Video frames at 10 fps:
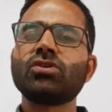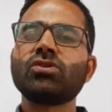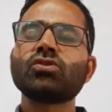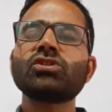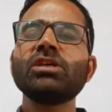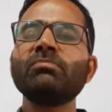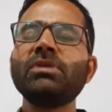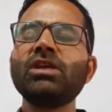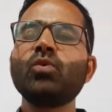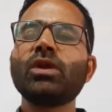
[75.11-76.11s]
So
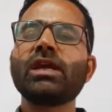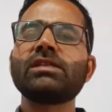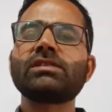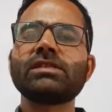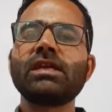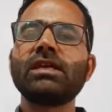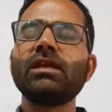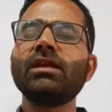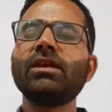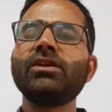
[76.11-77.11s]
simply we can say
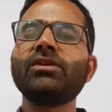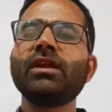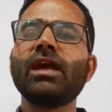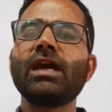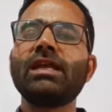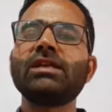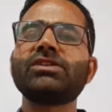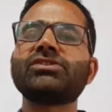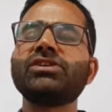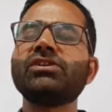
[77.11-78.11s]
the
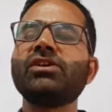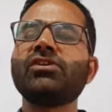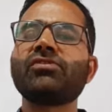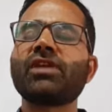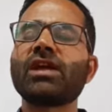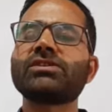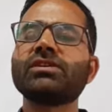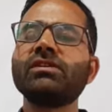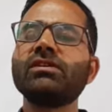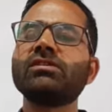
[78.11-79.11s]
interallelic gene
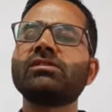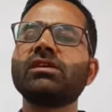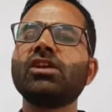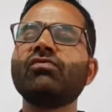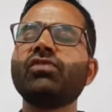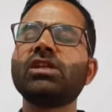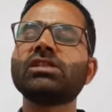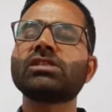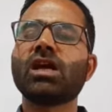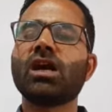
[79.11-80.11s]
interaction is the
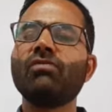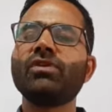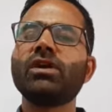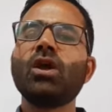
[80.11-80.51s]
influence of